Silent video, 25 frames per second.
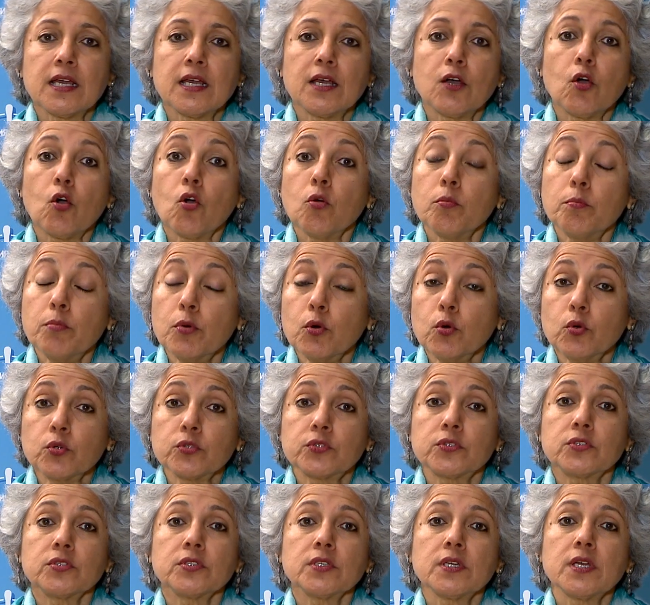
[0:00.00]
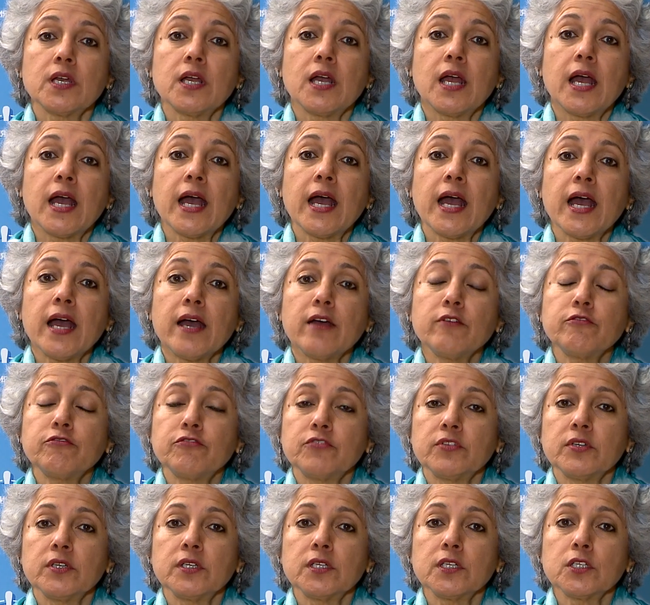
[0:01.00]
or both, have
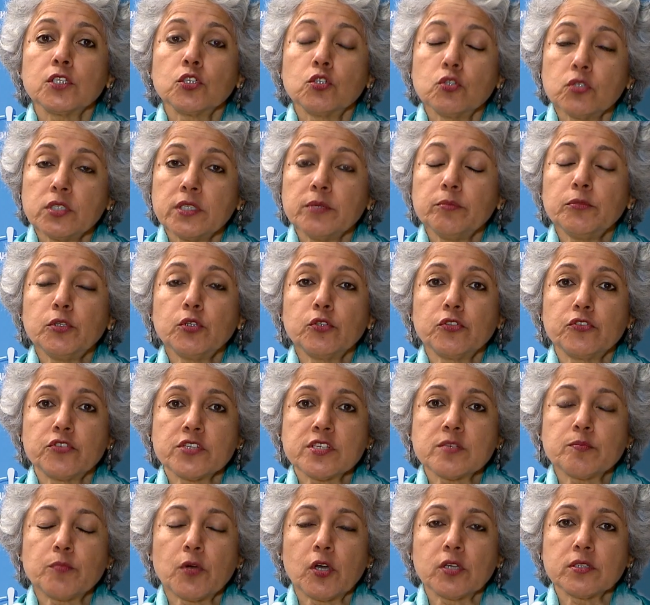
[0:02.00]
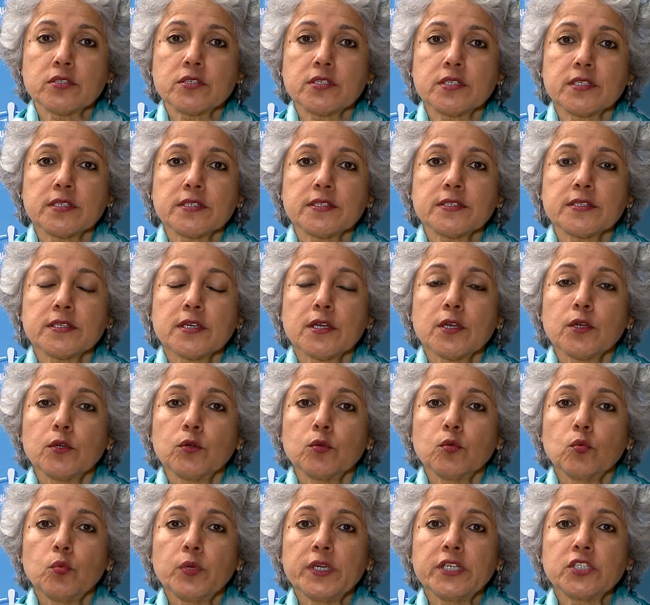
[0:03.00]
good immune responses
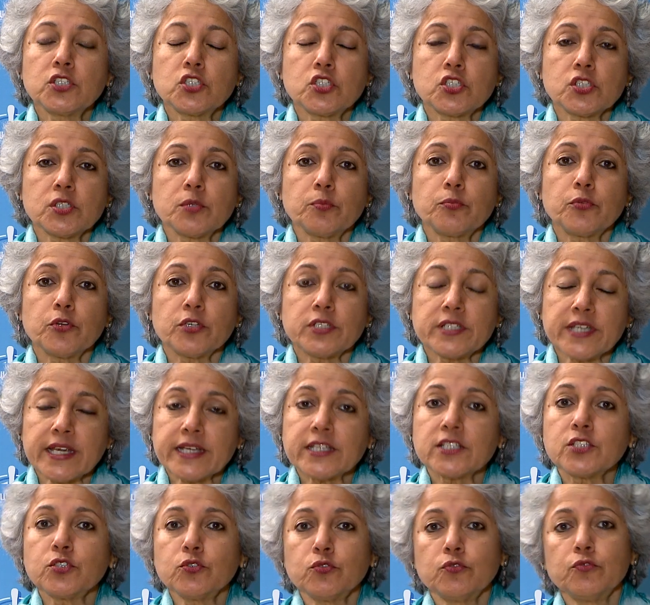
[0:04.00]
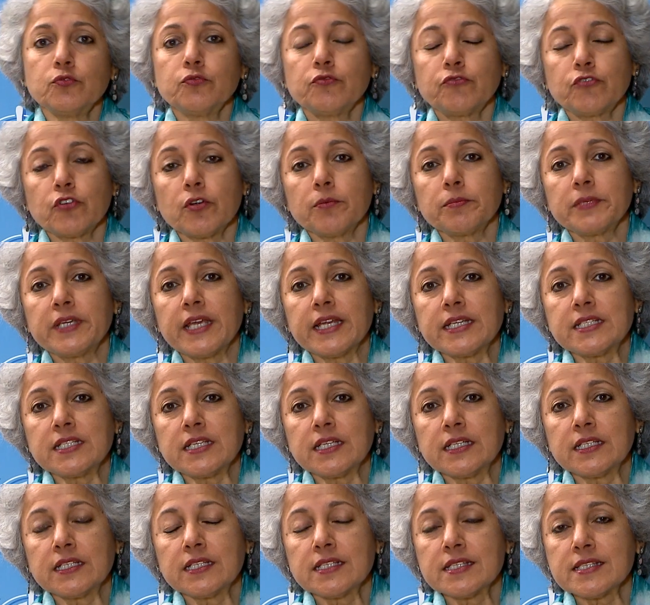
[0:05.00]
which protect you from
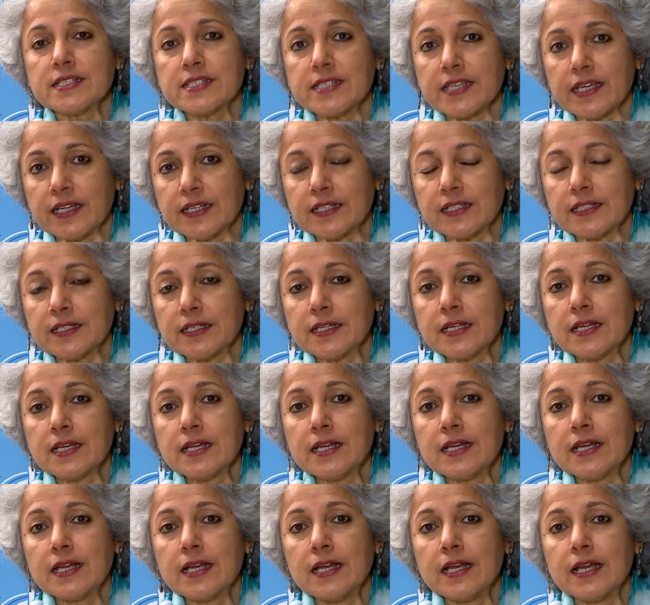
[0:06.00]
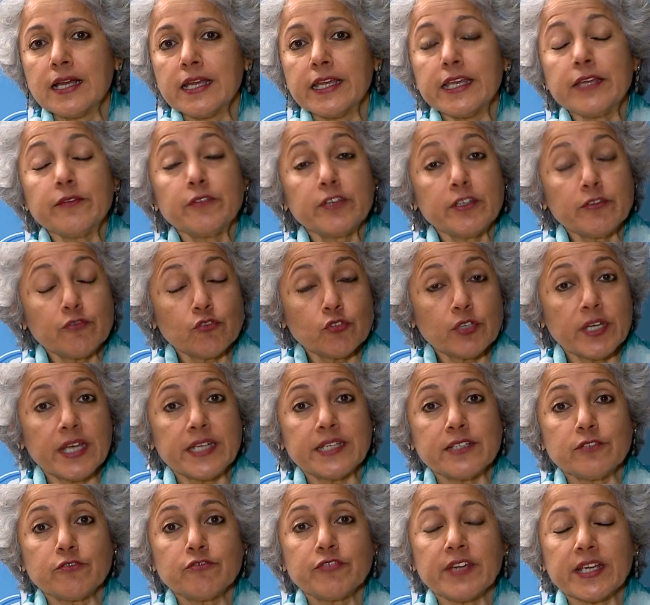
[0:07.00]
getting sick, even if you get
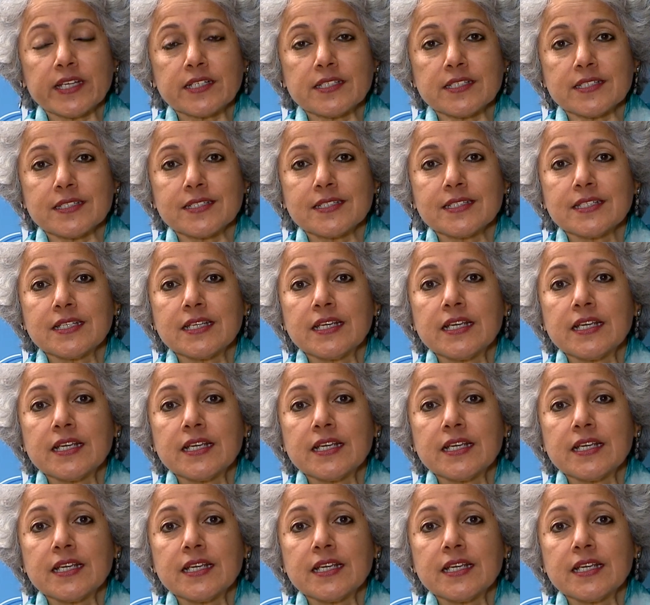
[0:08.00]
infected.